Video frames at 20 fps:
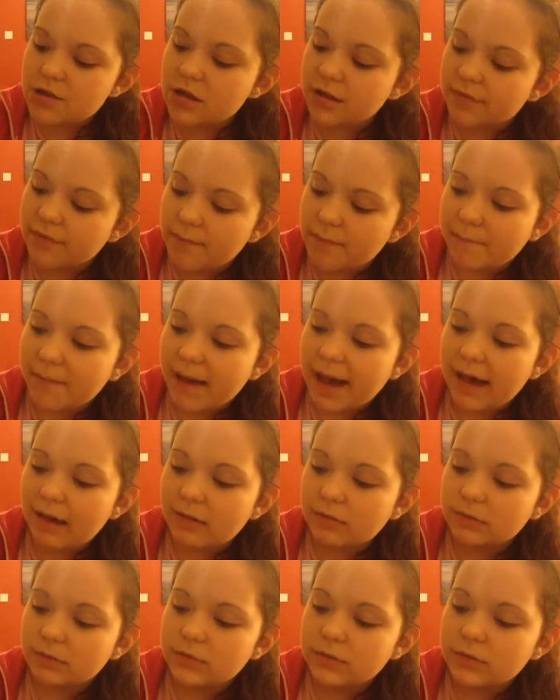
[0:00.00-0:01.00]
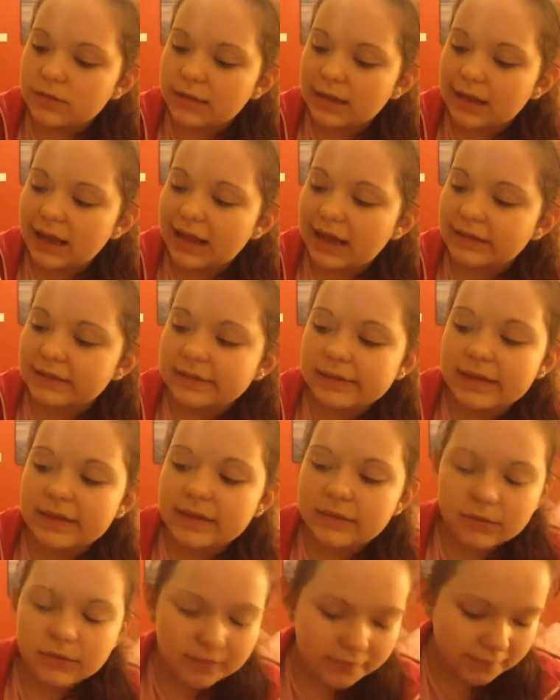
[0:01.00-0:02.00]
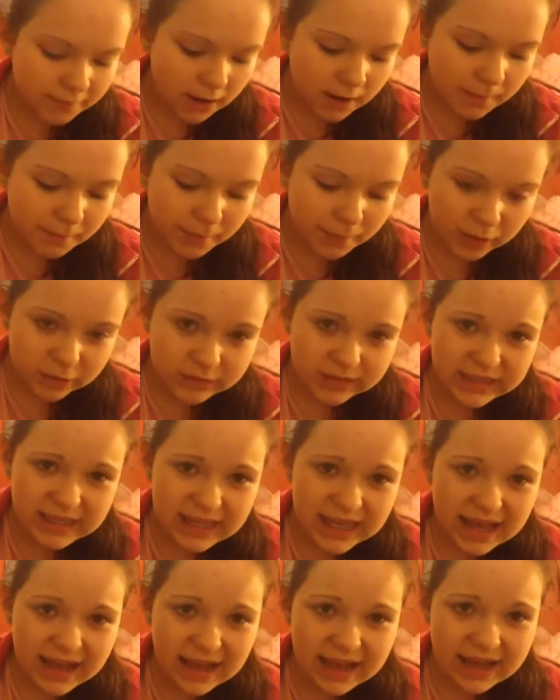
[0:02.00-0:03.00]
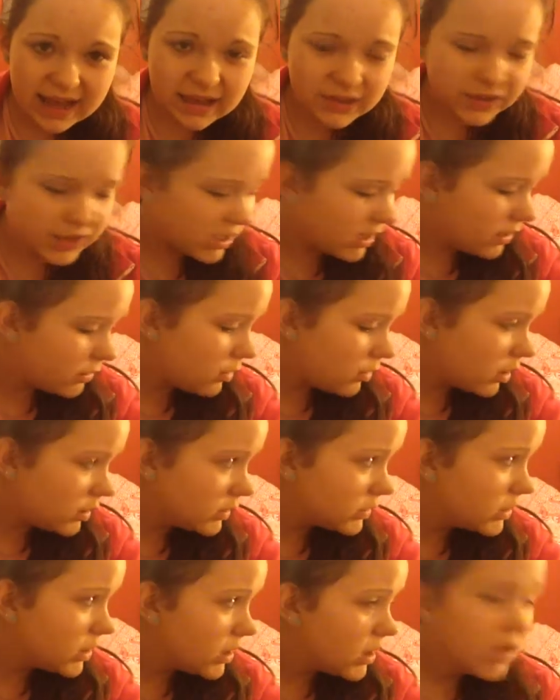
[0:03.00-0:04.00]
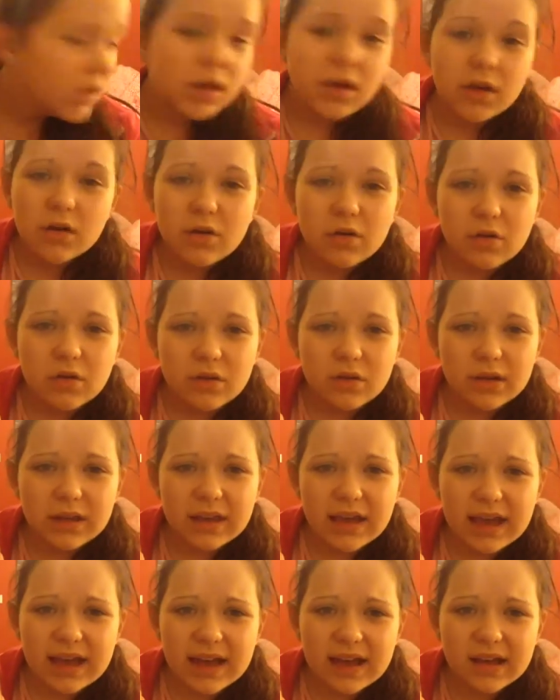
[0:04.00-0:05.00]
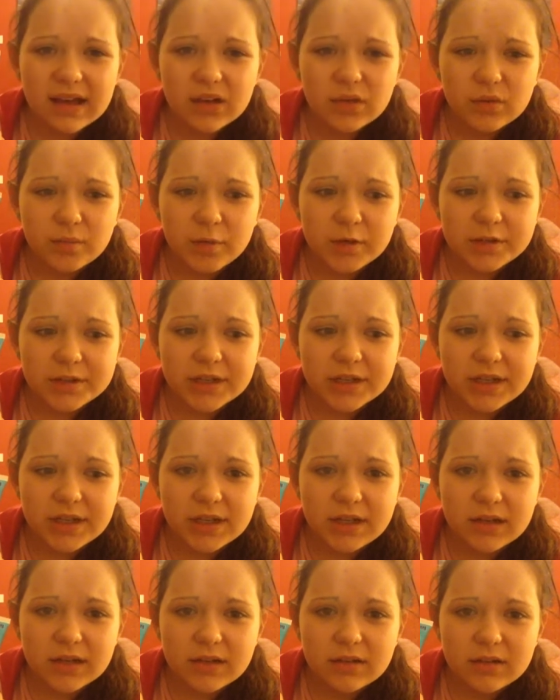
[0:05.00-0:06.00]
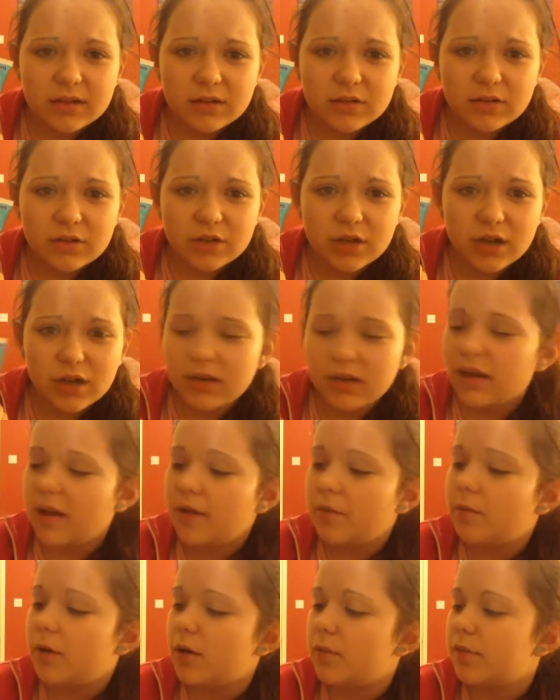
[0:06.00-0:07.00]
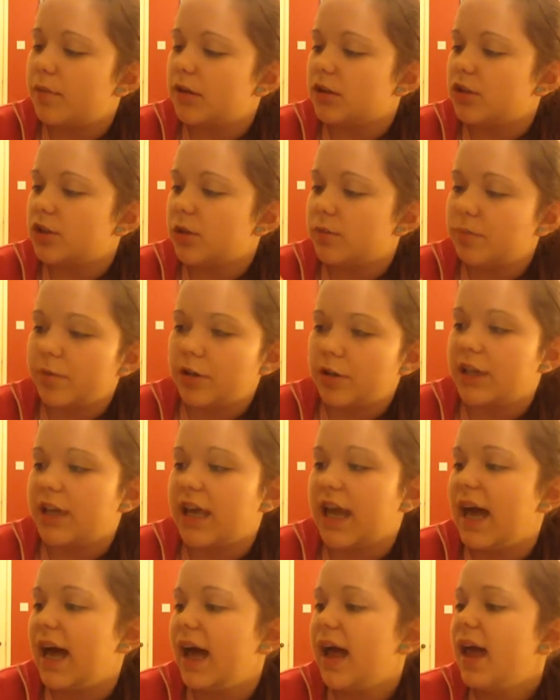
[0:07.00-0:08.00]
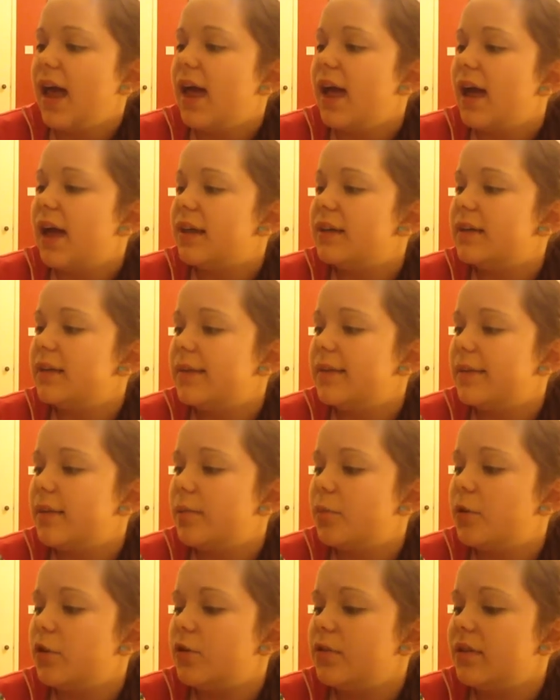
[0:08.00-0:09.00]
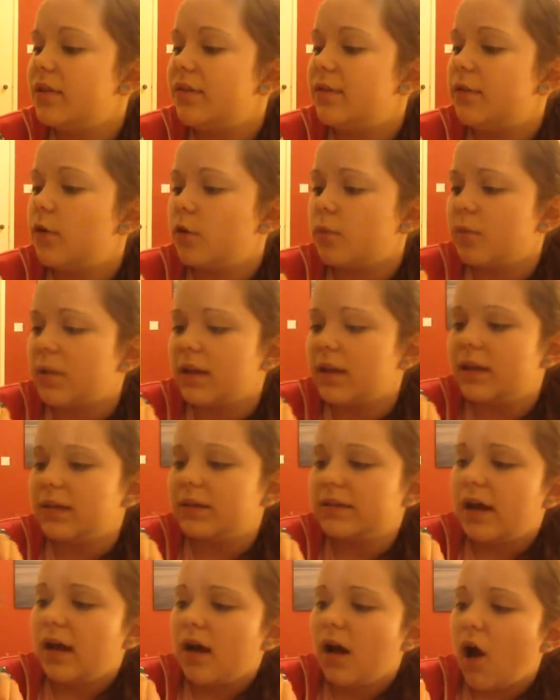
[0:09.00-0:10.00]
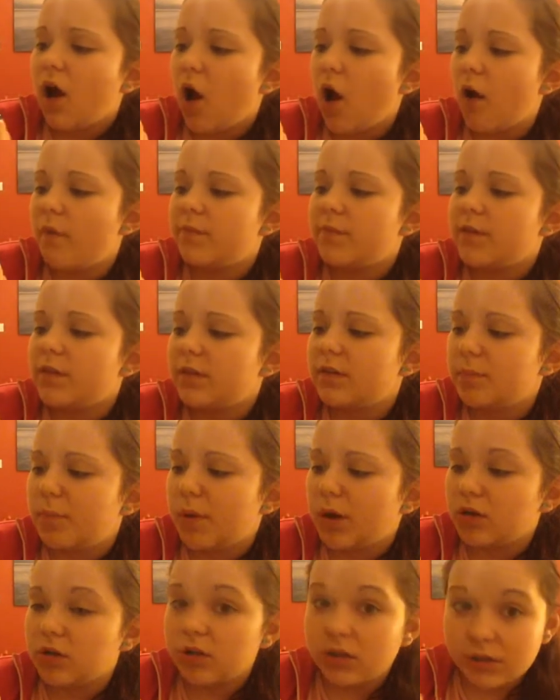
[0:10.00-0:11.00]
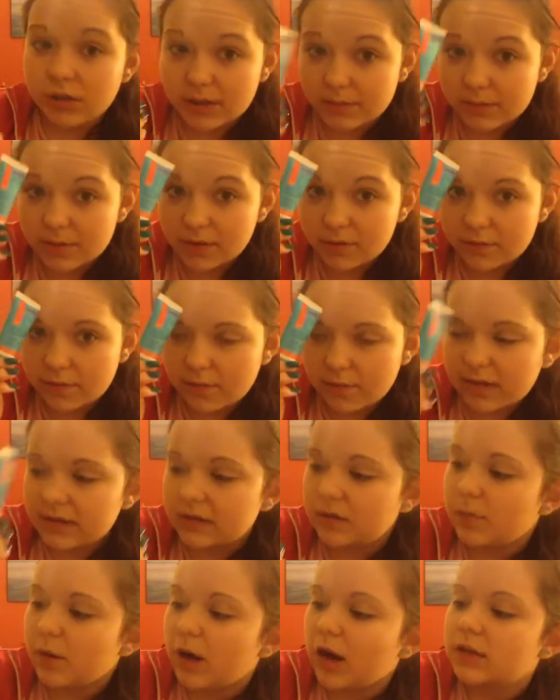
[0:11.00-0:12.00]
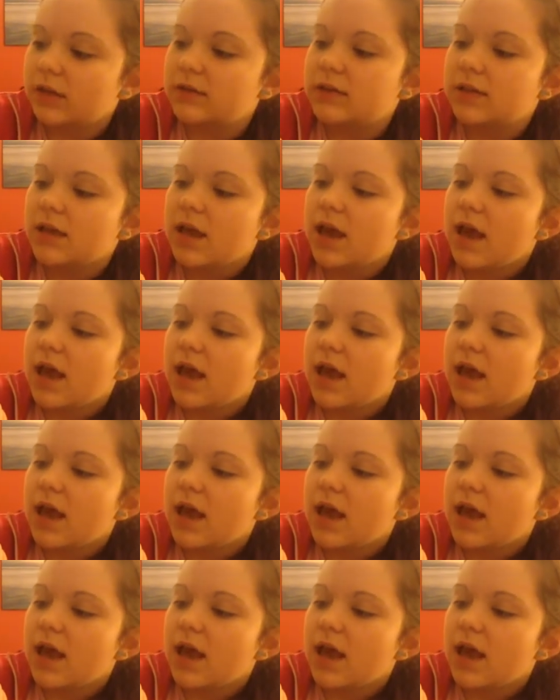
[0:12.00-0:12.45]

actually from poundland this was from body care i think it was yeah or body no, not body shop, body care. And this is the beauty formulas on the spot treatment for my spots.